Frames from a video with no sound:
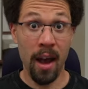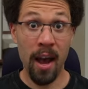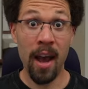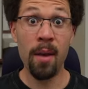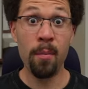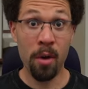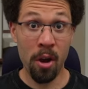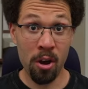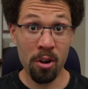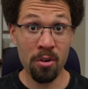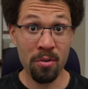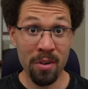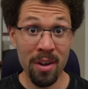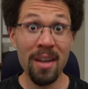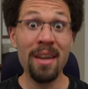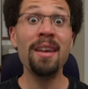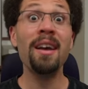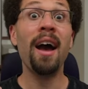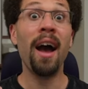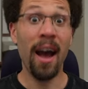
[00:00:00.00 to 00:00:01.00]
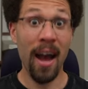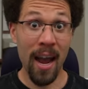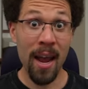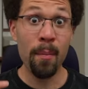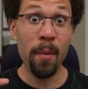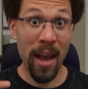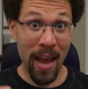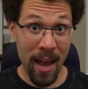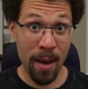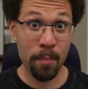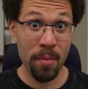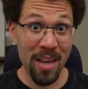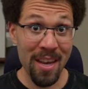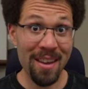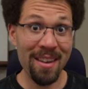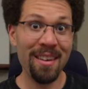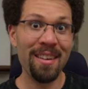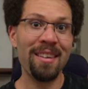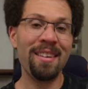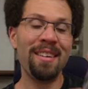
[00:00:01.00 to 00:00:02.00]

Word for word: I'm hungry, I'm happy.